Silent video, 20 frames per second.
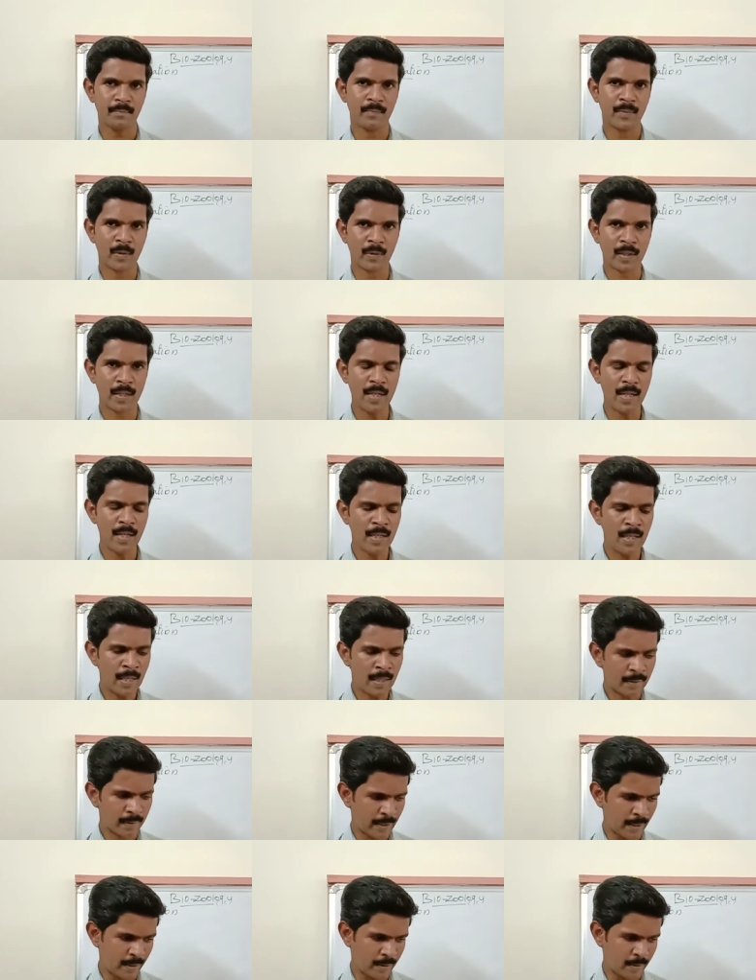Okay,
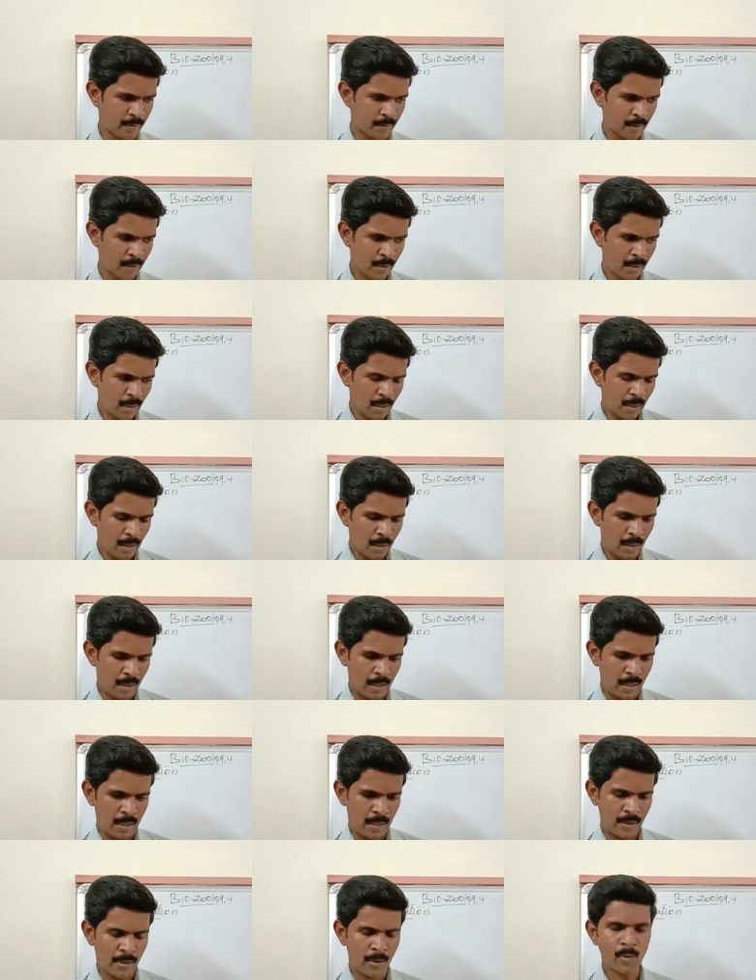then
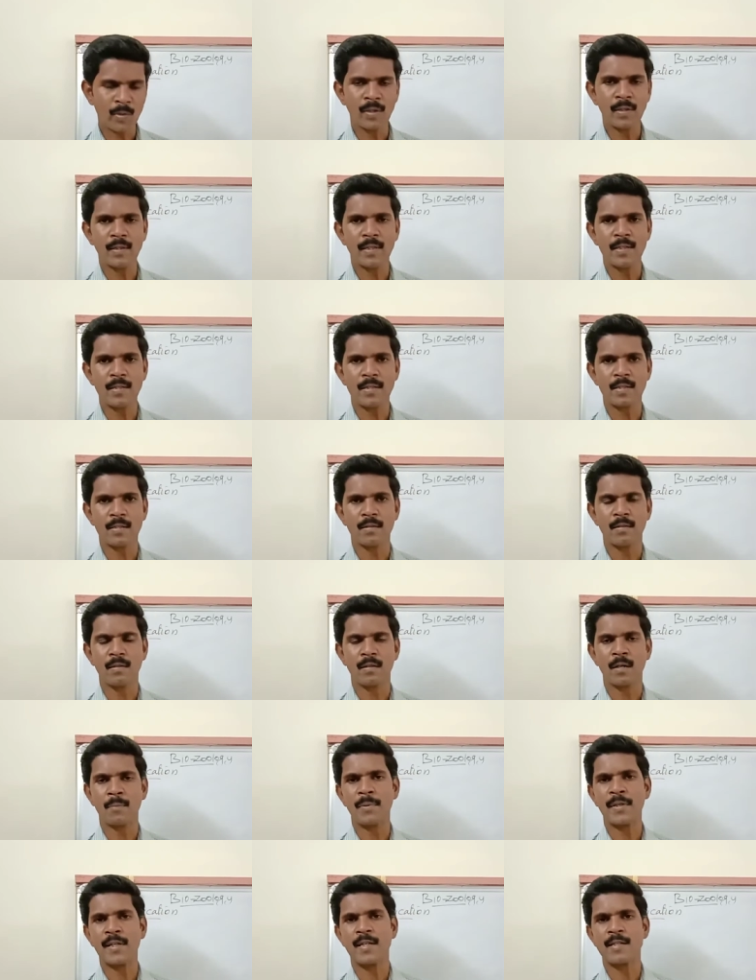during this
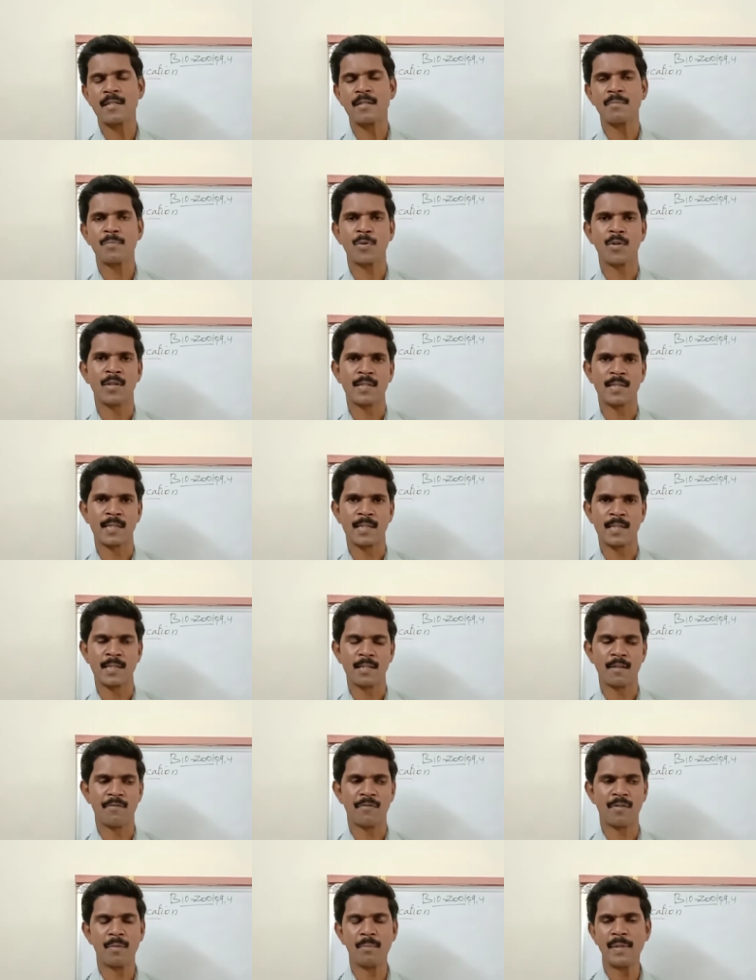replication
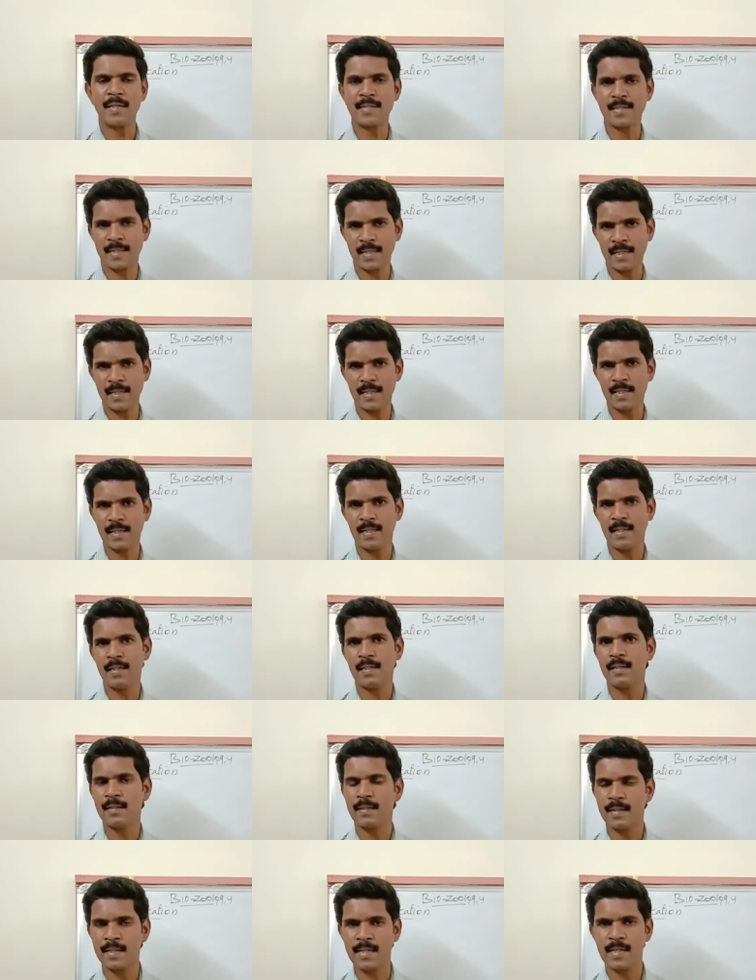process, from a
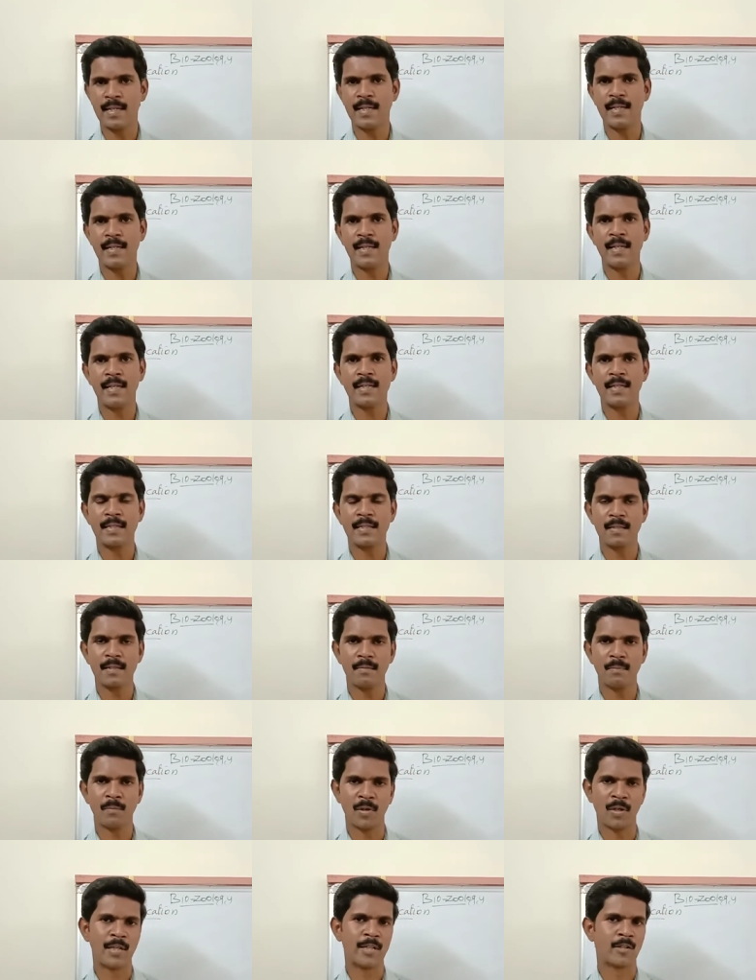single DNA
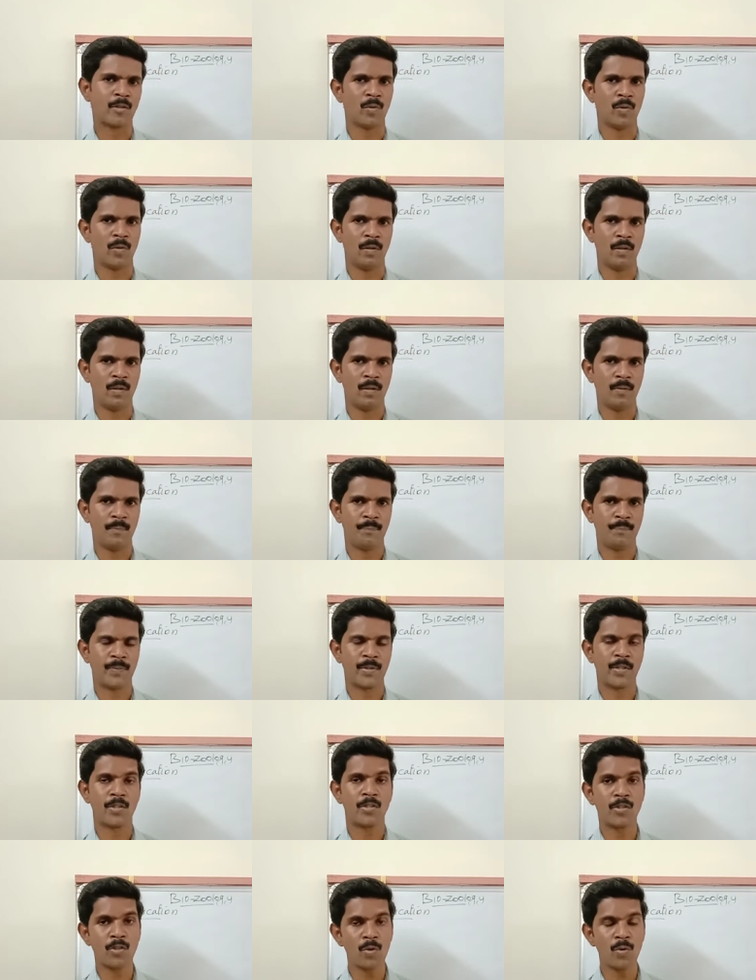molecule,
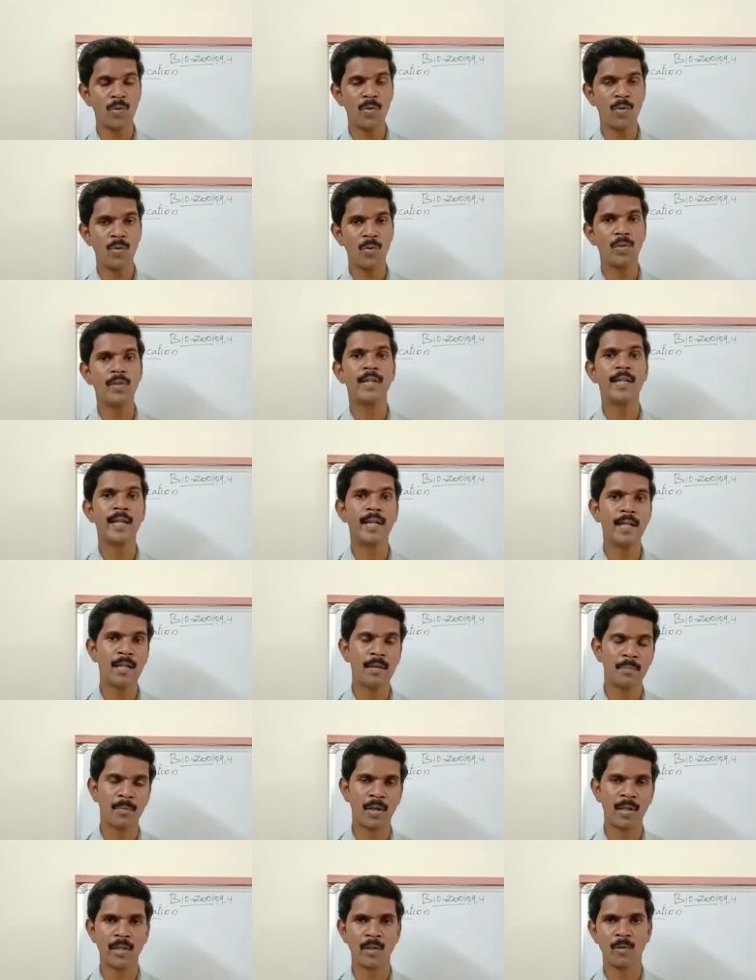two DNA
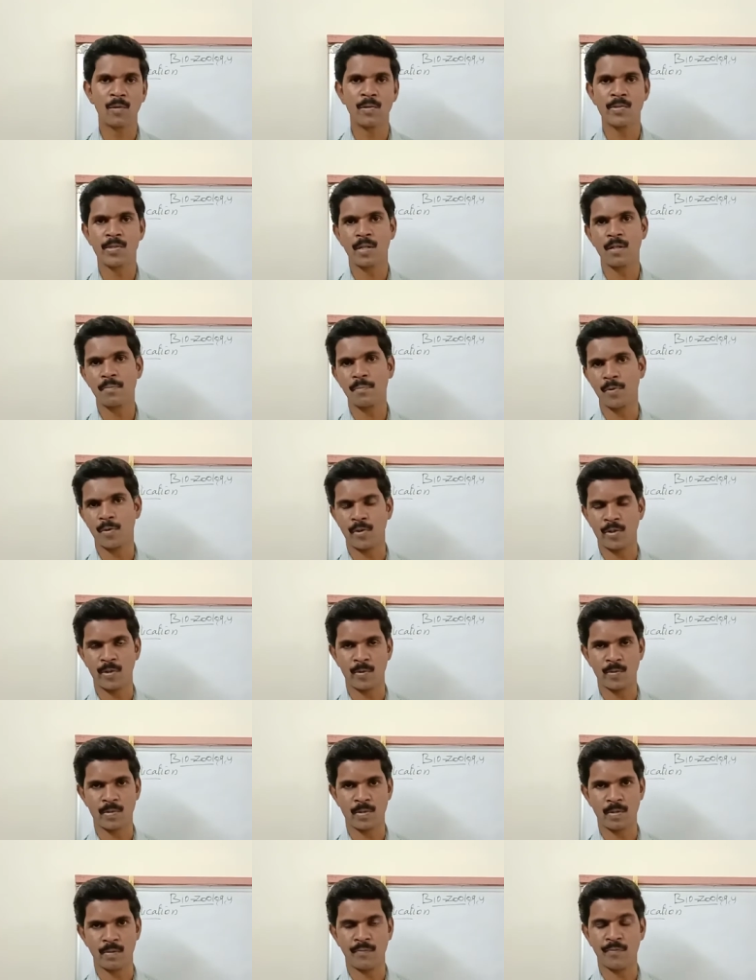molecules are produced.